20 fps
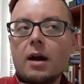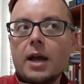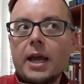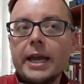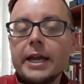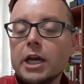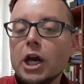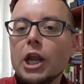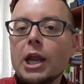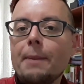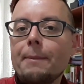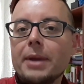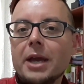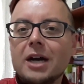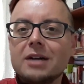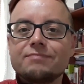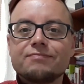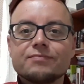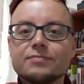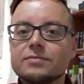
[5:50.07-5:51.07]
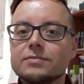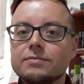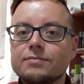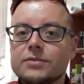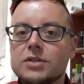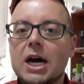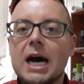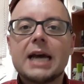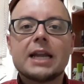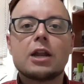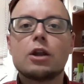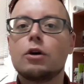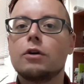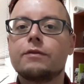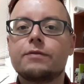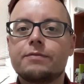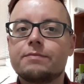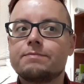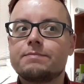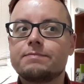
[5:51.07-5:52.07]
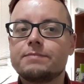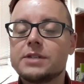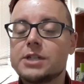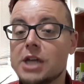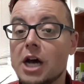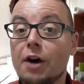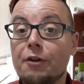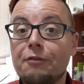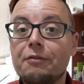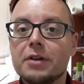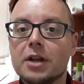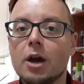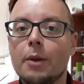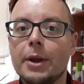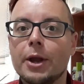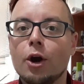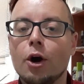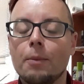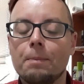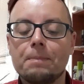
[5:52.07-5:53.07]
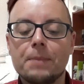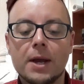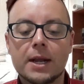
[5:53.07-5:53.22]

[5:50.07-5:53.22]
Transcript: in Colombia, I had a lot of stuff going on,